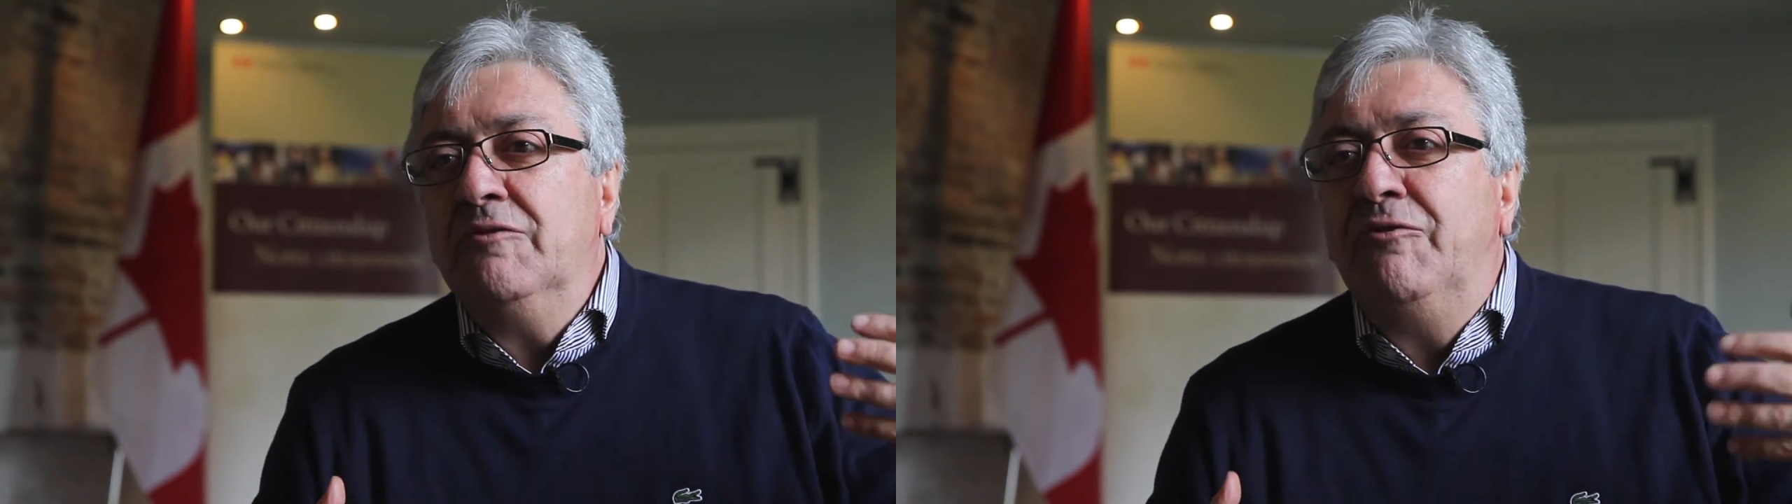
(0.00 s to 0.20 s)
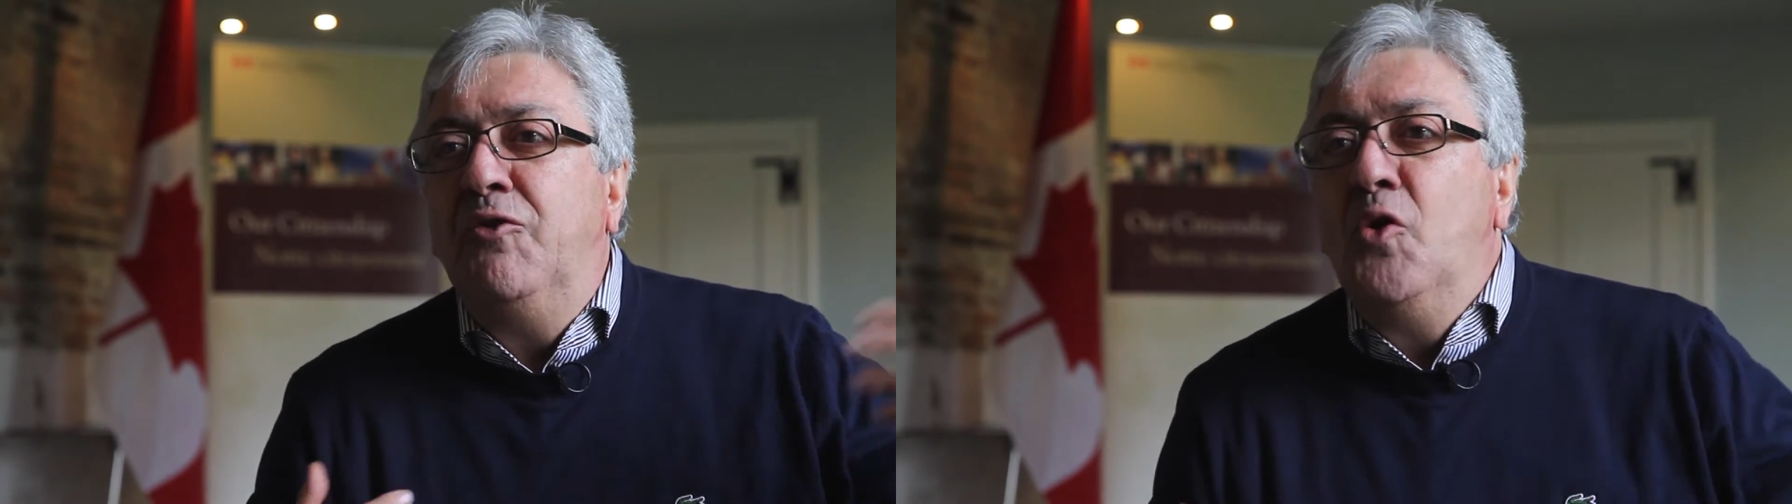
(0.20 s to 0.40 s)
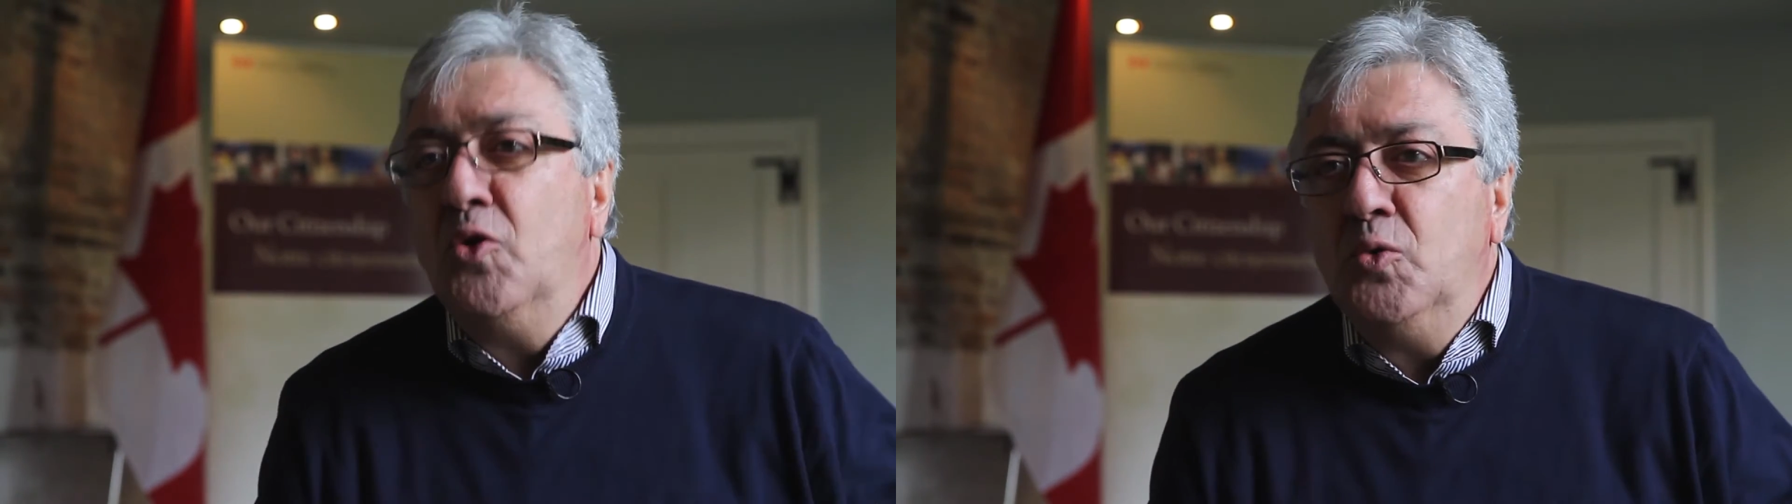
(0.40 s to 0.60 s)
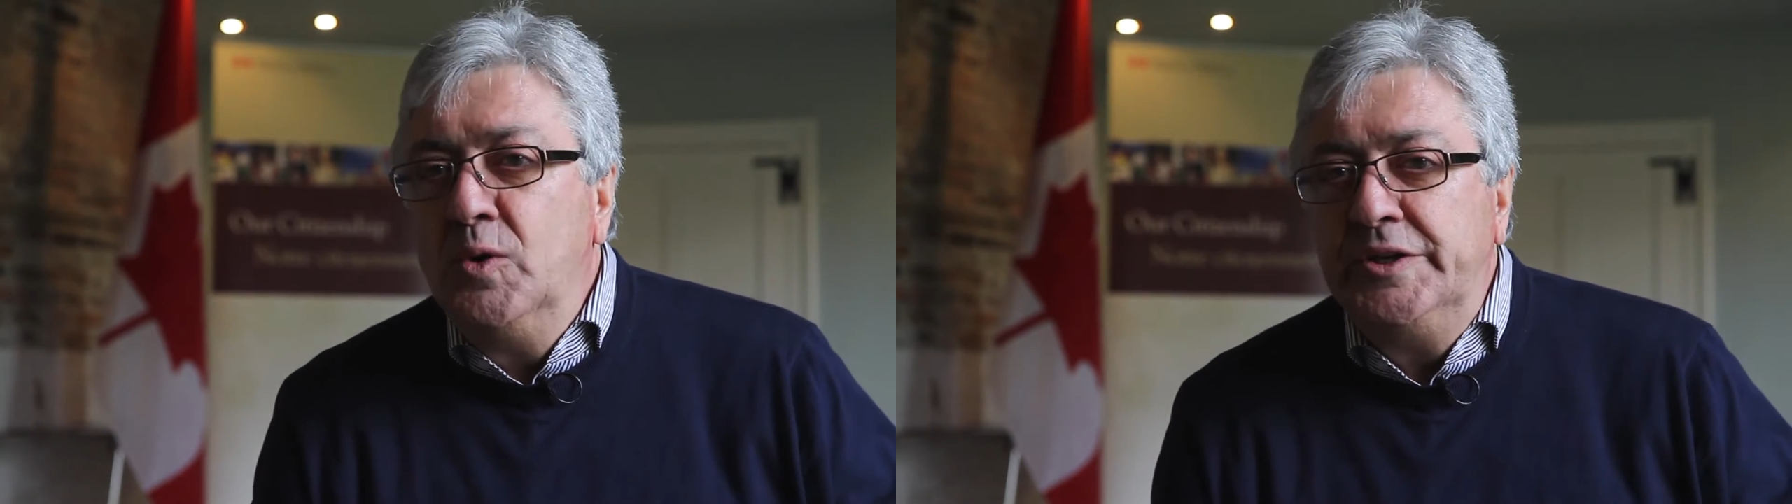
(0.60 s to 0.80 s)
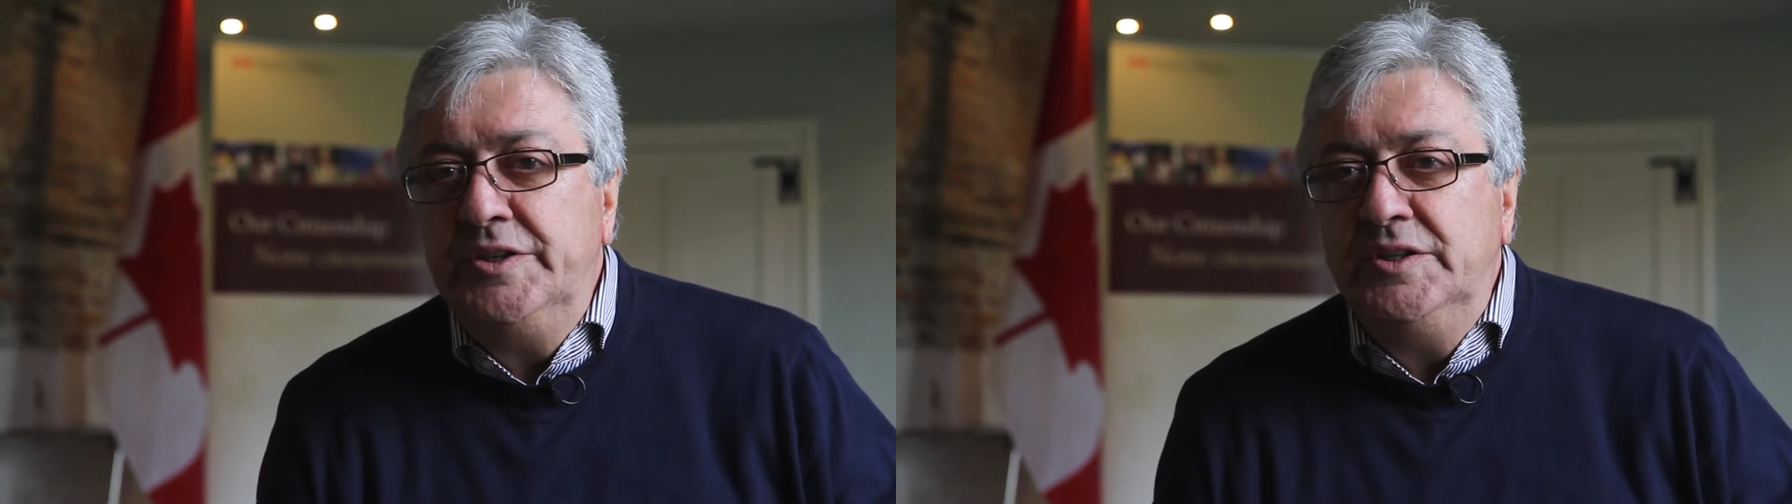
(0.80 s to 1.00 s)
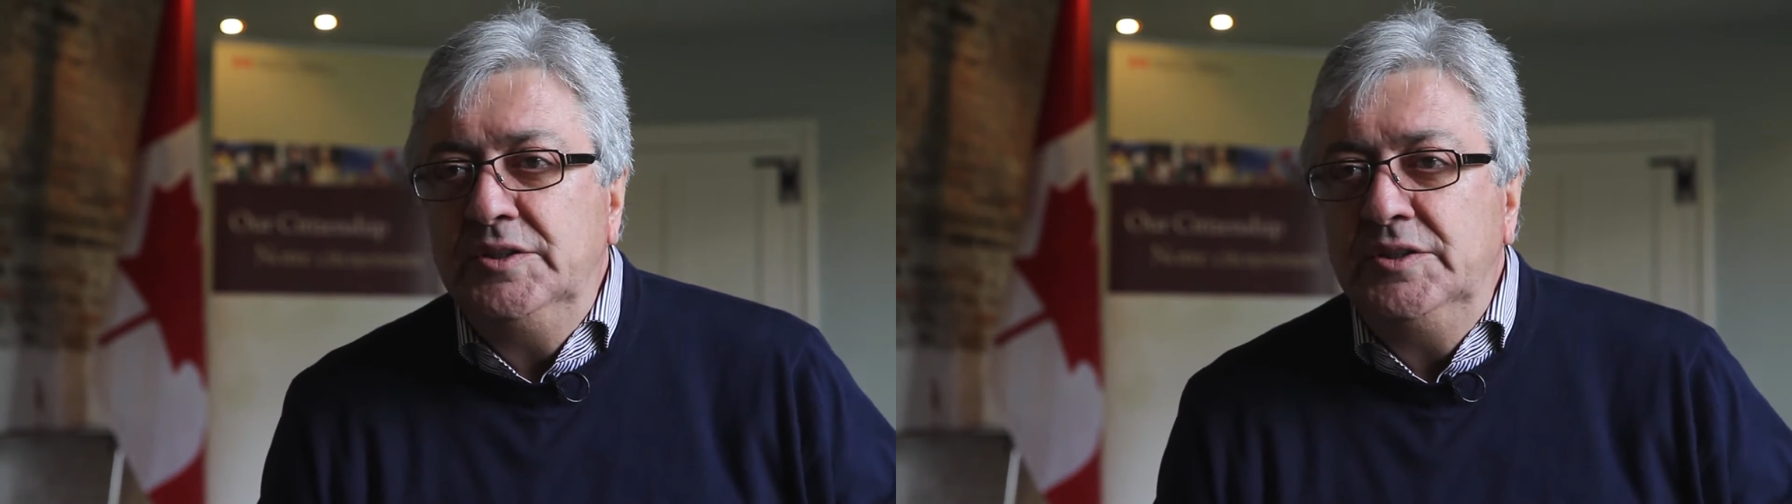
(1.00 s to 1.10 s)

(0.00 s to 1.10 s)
forward